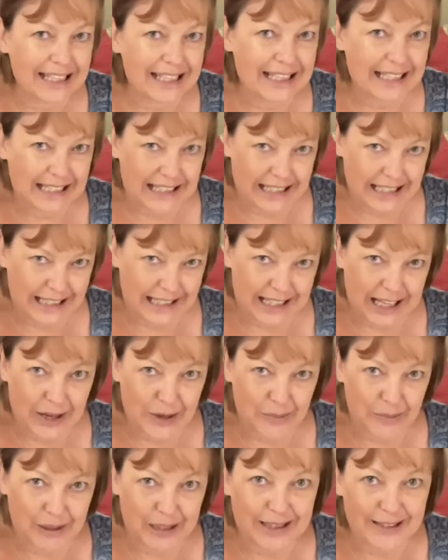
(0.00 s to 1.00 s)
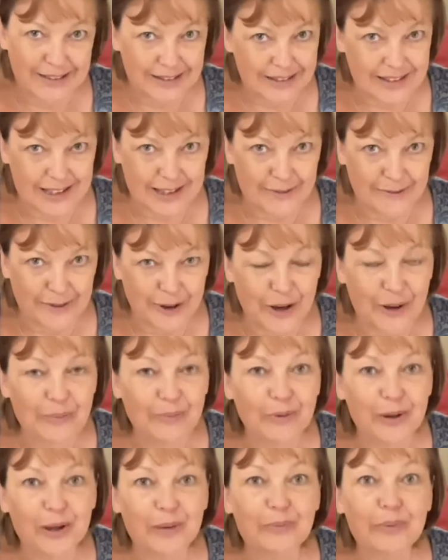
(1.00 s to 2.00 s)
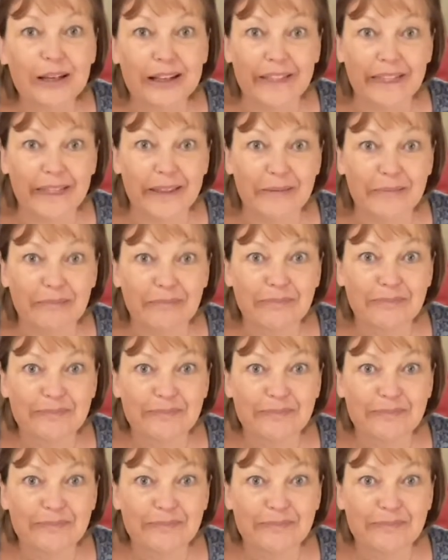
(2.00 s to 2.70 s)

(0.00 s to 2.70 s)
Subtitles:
scissors though, because the foam will blunt them.